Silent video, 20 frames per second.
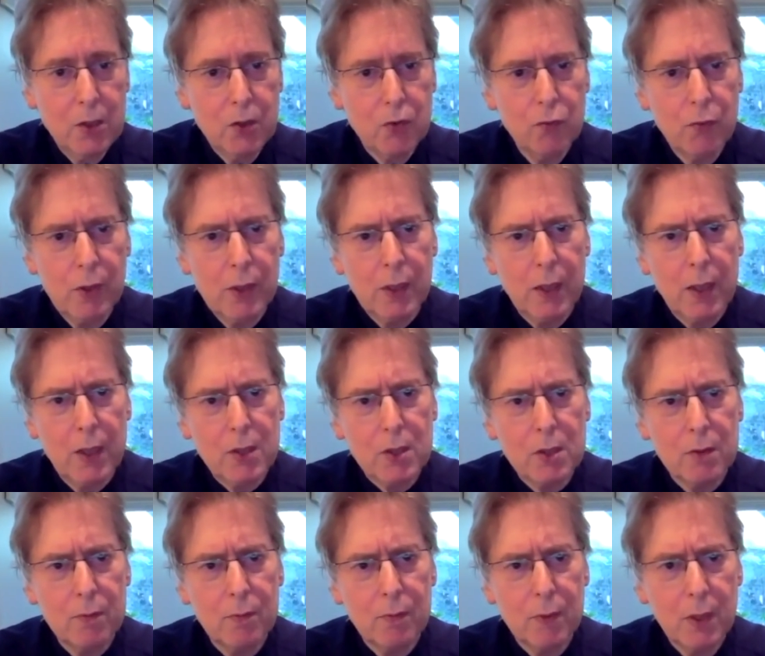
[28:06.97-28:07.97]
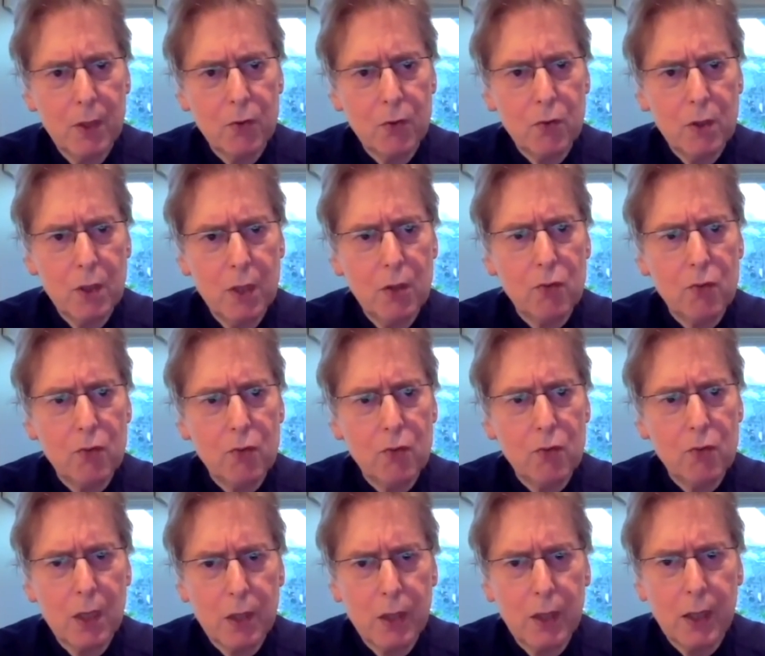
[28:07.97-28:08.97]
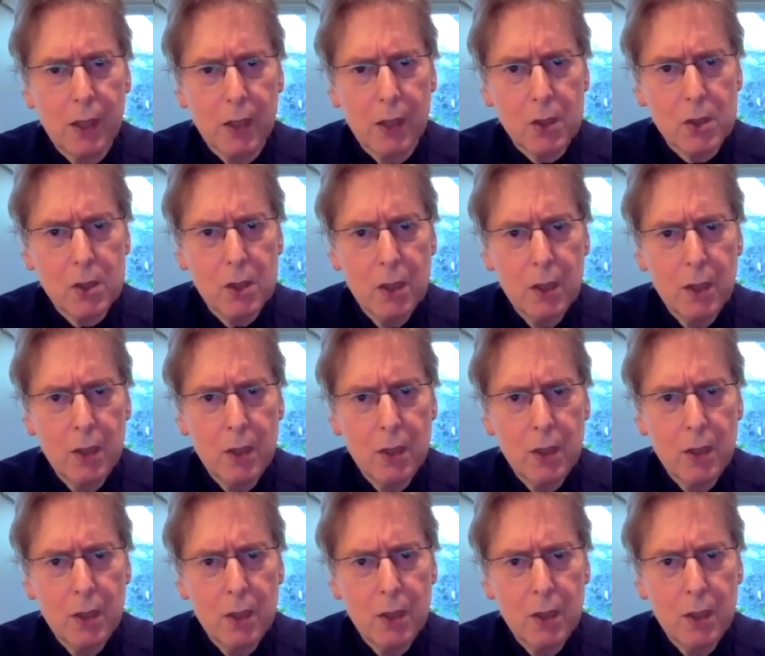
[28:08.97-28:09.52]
to realize some interesting things